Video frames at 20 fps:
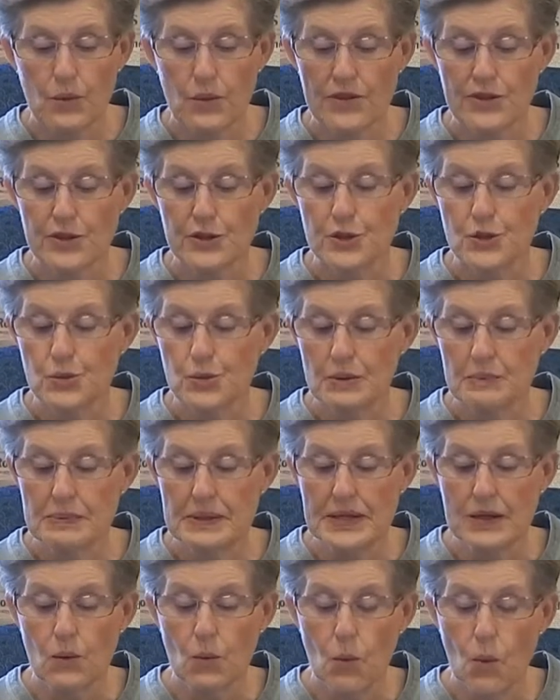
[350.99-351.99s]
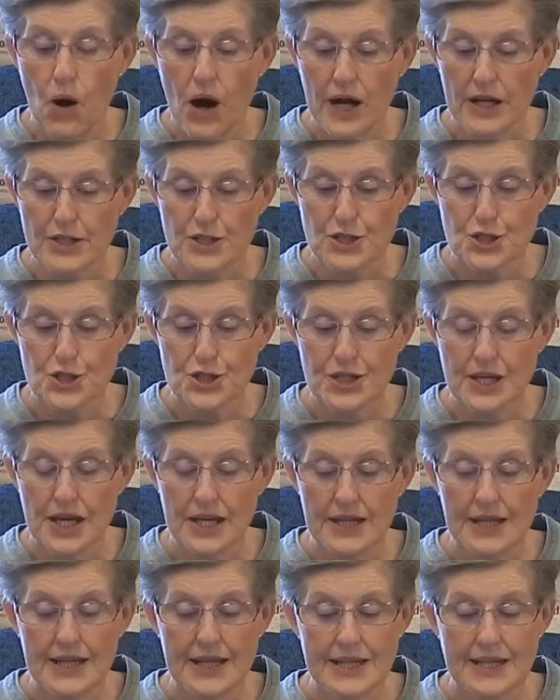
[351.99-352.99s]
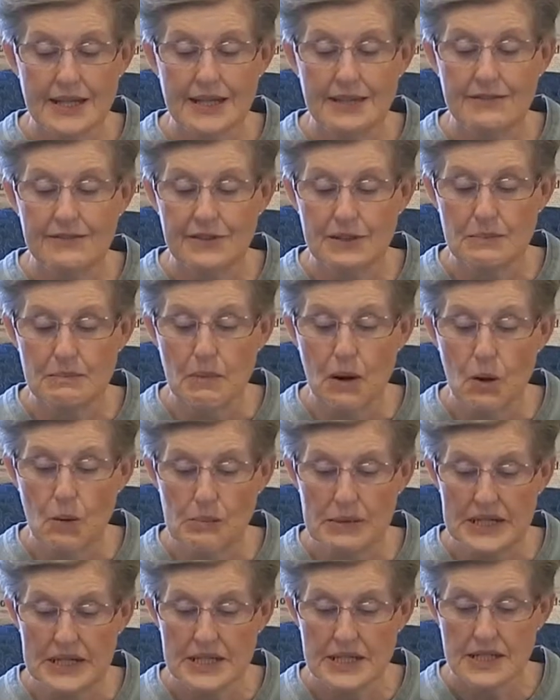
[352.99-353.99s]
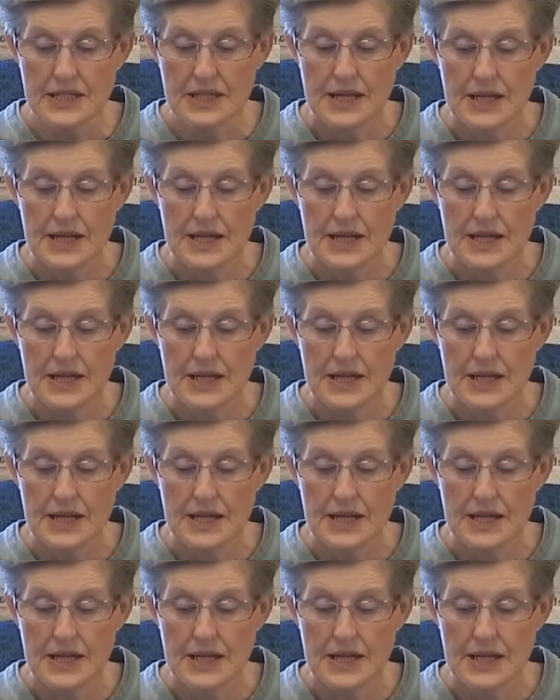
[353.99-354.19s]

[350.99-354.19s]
whether you were being watched at any given moment.